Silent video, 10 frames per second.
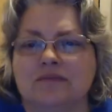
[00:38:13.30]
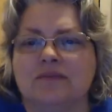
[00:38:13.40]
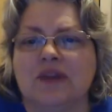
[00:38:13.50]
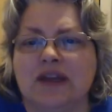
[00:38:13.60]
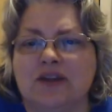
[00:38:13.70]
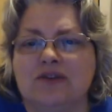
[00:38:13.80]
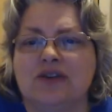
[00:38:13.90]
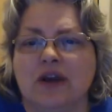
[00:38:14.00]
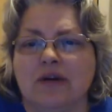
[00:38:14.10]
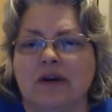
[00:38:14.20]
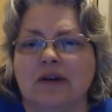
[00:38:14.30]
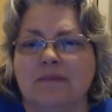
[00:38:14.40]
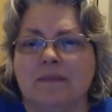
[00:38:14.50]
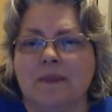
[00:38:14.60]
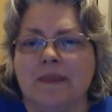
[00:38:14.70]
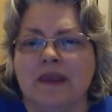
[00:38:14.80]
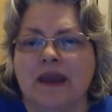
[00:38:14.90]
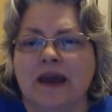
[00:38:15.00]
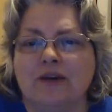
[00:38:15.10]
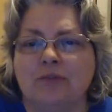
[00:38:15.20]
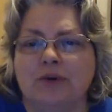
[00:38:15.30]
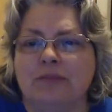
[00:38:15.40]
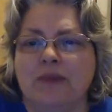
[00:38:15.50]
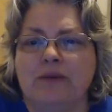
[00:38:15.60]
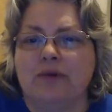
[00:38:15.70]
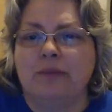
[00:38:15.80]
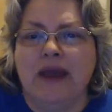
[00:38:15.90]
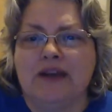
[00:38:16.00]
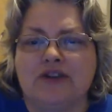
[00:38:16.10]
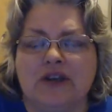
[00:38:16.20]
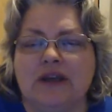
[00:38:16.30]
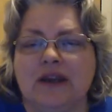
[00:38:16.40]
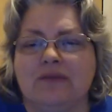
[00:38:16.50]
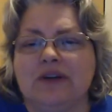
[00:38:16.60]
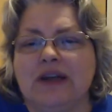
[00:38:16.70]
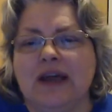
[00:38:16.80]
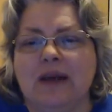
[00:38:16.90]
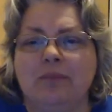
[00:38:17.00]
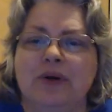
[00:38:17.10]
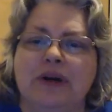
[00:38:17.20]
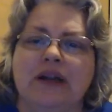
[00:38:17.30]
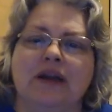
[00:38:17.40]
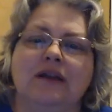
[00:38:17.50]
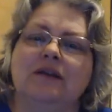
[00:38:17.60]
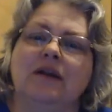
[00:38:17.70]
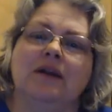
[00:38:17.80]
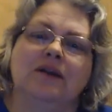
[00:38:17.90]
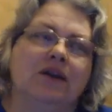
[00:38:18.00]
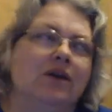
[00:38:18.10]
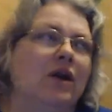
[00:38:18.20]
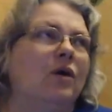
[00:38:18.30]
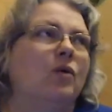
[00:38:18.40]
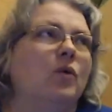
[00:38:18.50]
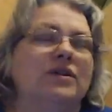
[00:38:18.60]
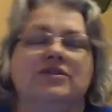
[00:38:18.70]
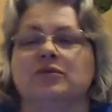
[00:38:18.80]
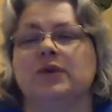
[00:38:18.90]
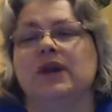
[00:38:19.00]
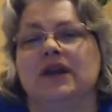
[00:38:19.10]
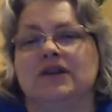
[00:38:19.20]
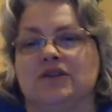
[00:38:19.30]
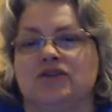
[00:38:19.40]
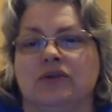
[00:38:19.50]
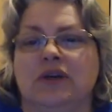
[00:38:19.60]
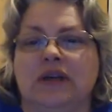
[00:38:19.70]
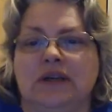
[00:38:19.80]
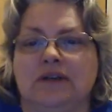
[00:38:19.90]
Thank you, Sherry. Yeah, I don't put my Rapashi in every day. I put it in, you know, once a week as a treat.